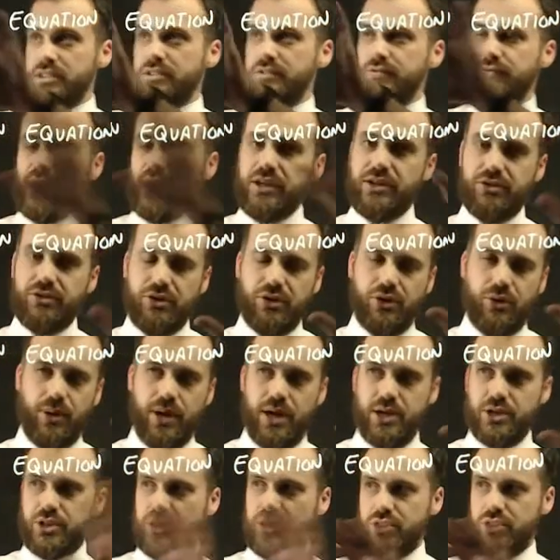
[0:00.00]
this vector
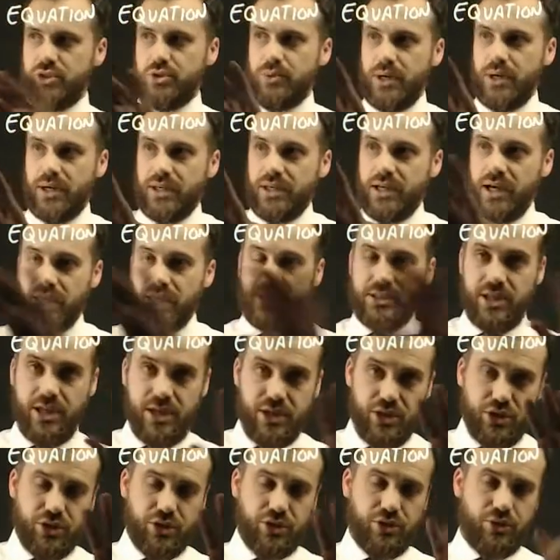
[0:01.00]
equation into a
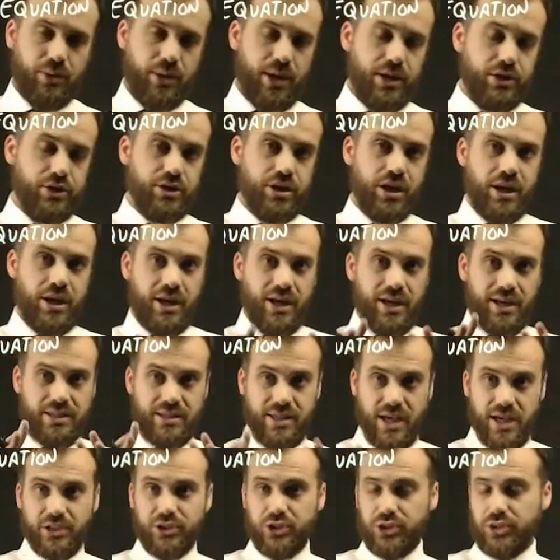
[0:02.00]
Cartesian equation is
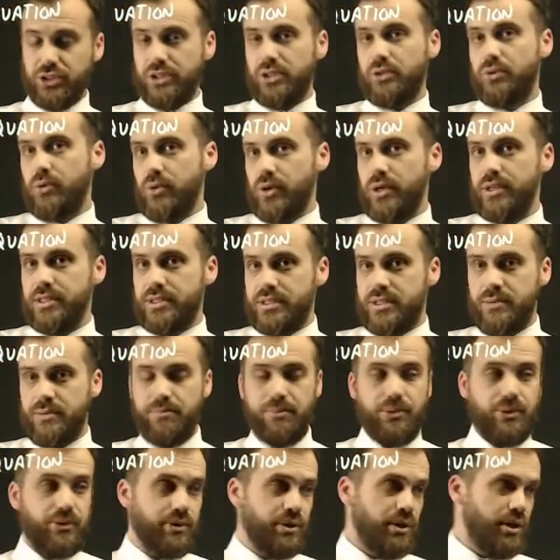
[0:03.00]
actually quite
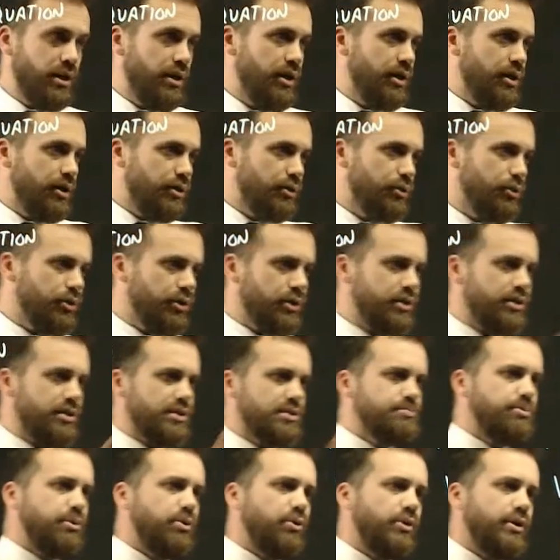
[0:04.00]
simple. Look at
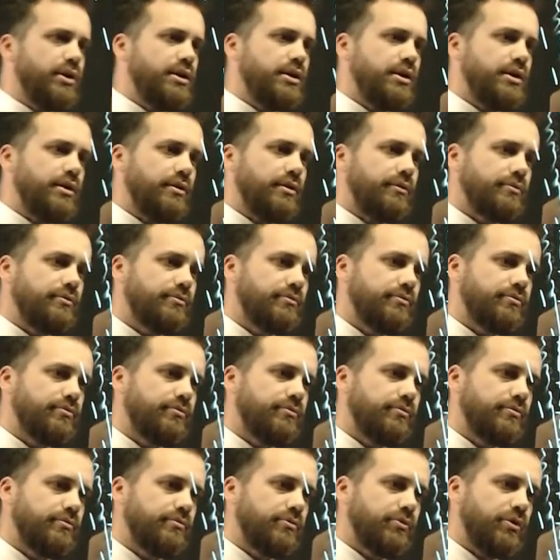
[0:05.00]
this point here,
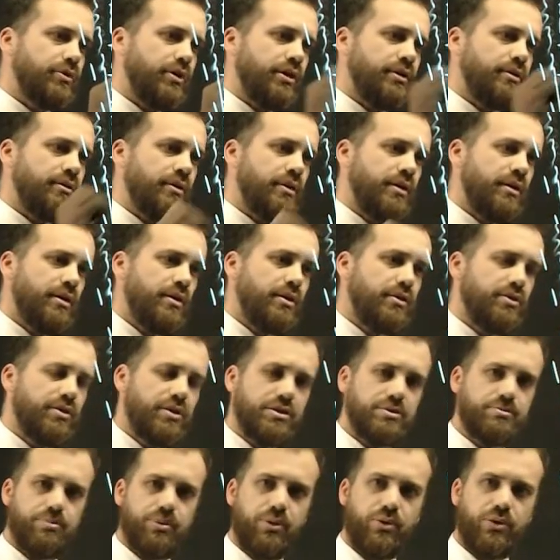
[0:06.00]
right?
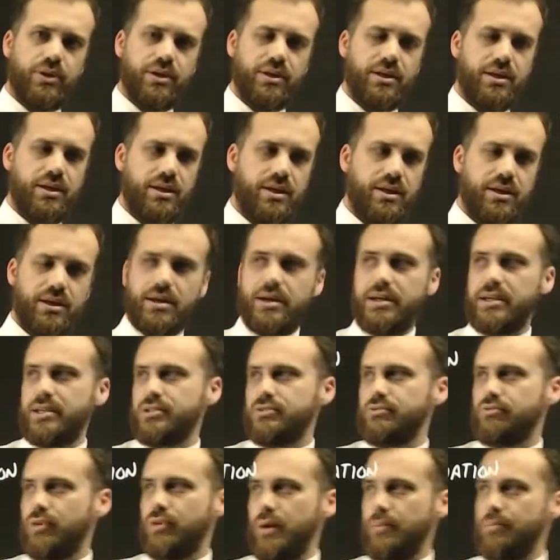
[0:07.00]
This point here
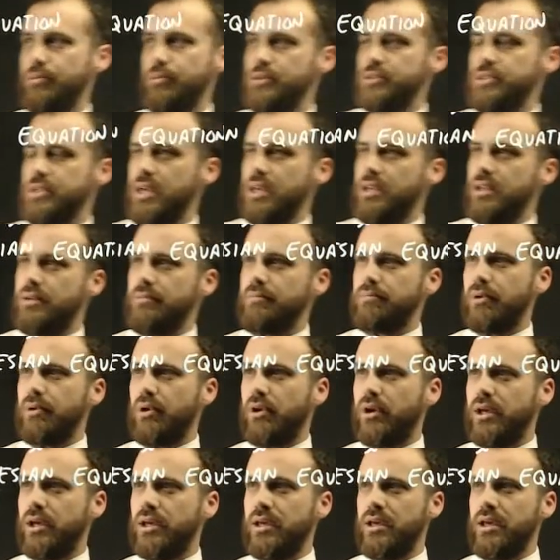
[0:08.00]
is represented
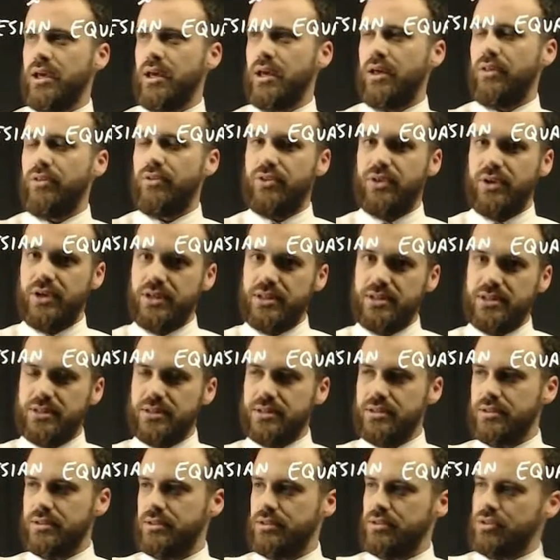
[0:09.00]
by
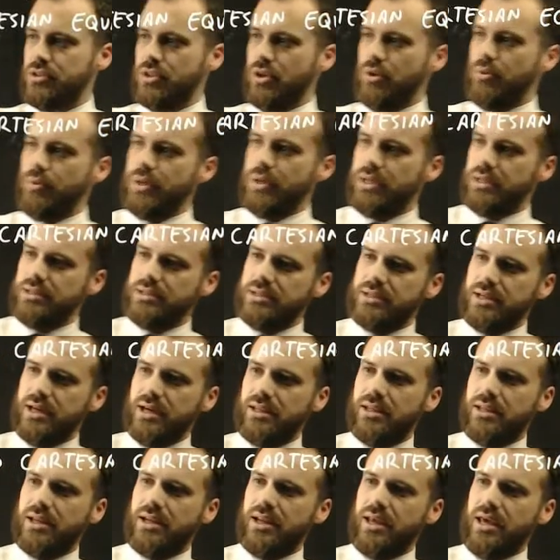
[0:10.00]
this, so we can
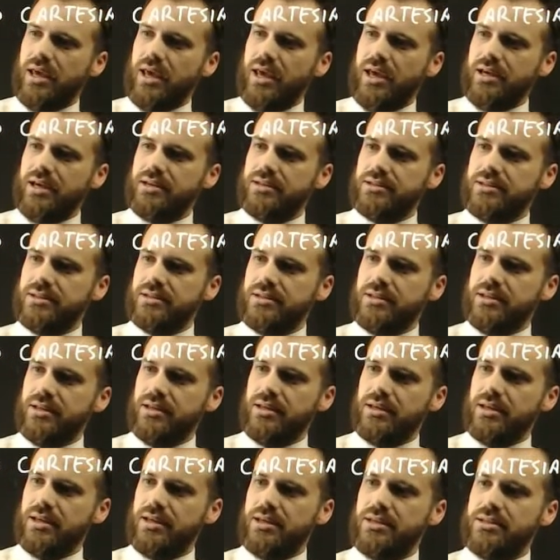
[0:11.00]
say that x
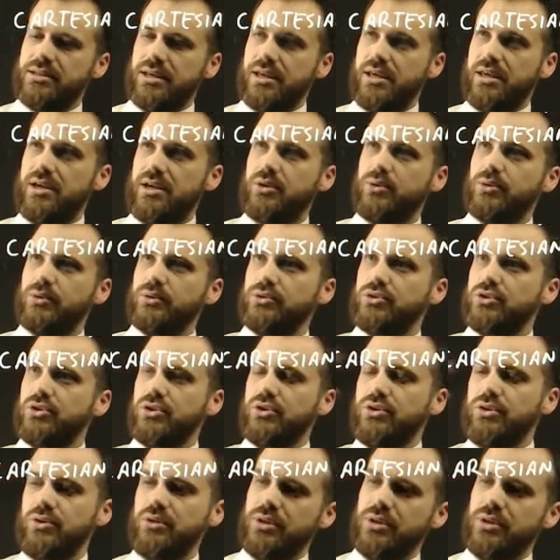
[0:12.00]
is equal to